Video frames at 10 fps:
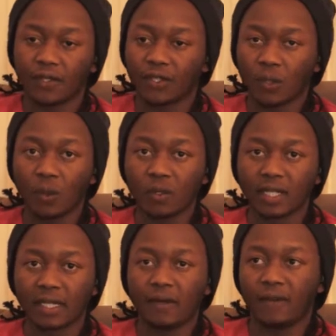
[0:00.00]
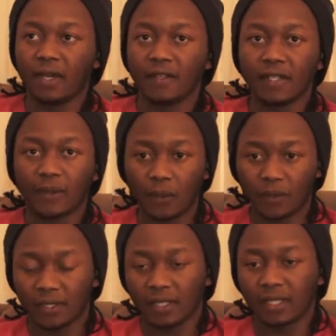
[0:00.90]
the schools that offer these
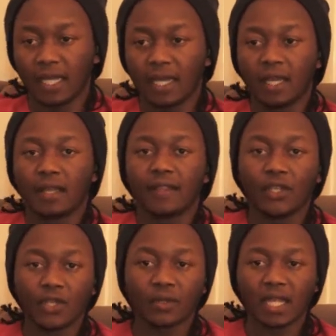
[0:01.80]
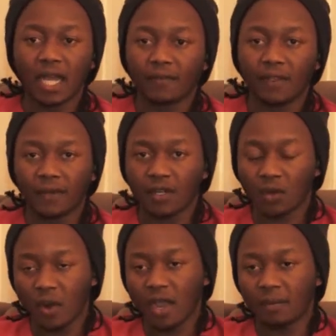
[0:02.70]
courses. They usually have different
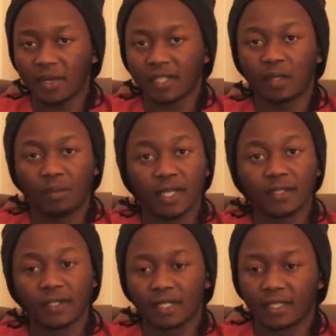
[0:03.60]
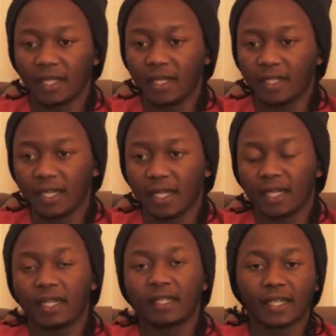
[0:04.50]
requirements depending on the state.
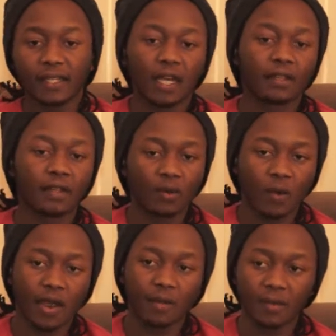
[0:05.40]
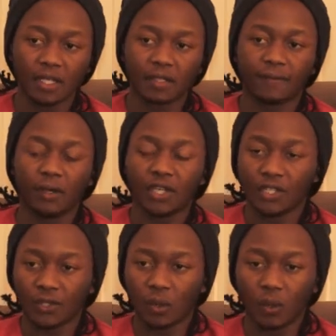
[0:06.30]
Take down the requirements for each
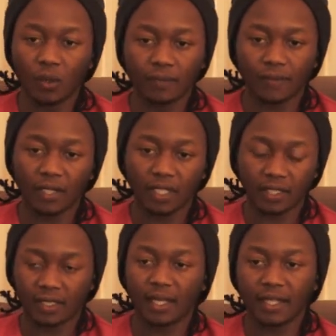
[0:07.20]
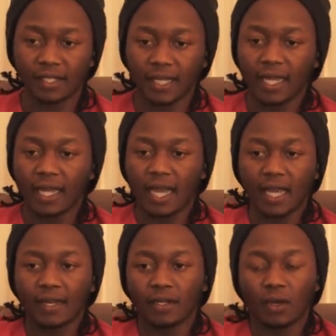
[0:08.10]
school, for each state,
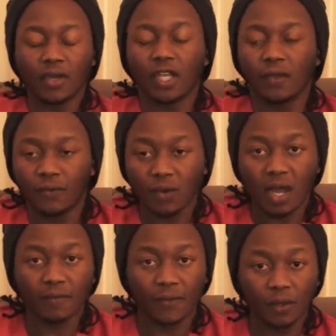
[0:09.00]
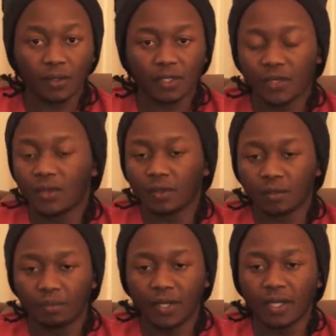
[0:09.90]
and then if you have those, then you
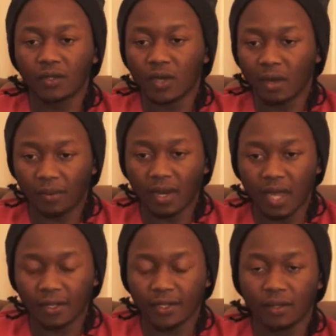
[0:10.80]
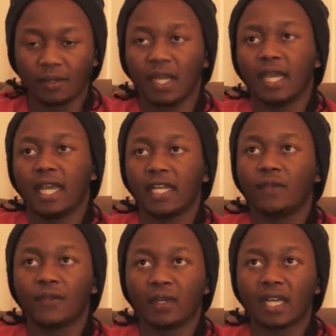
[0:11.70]
could begin to apply, And
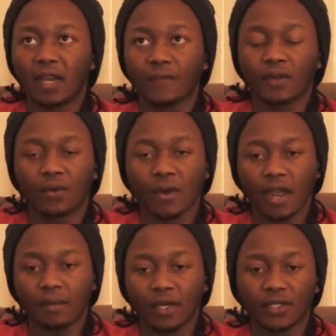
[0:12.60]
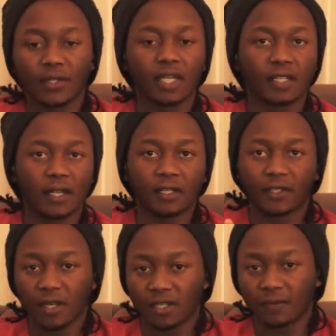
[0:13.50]
if you don't have the requirements, you can start
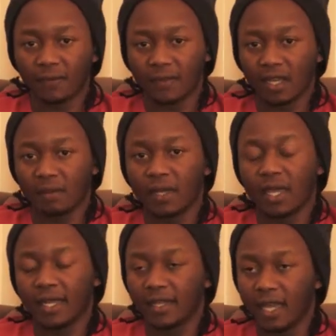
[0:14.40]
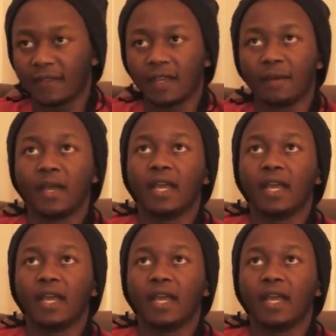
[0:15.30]
searching for them and get them.